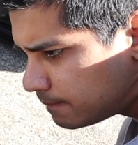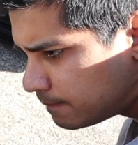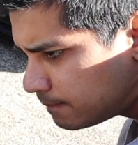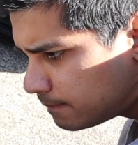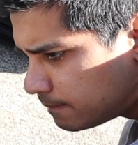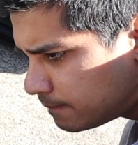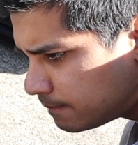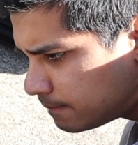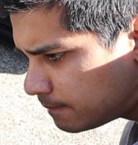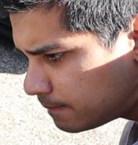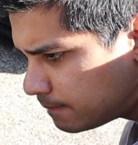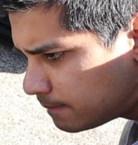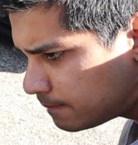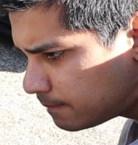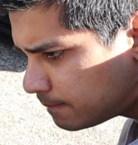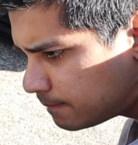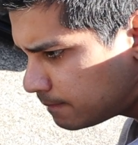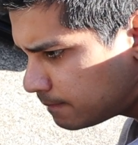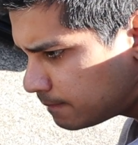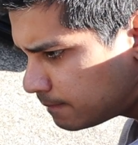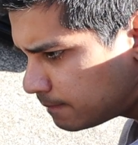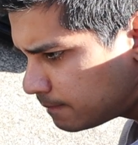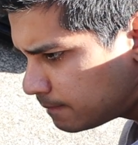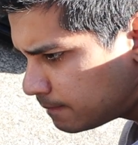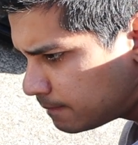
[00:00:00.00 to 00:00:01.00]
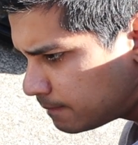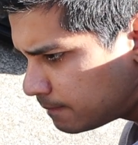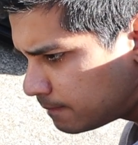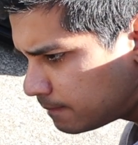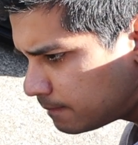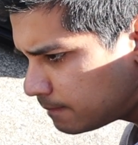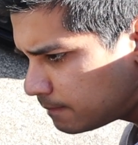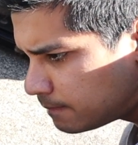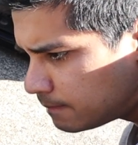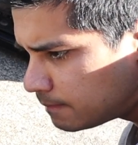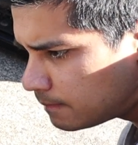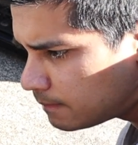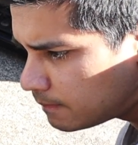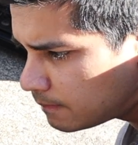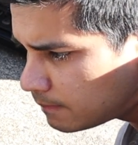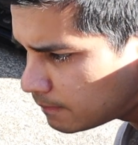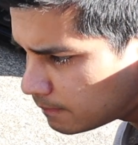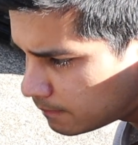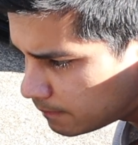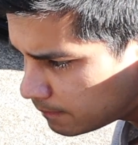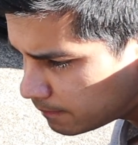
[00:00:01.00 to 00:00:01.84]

(silence)